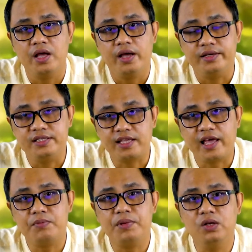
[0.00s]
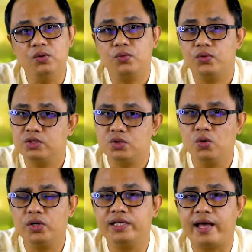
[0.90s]
This can be
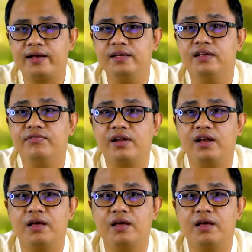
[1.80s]
looked at in different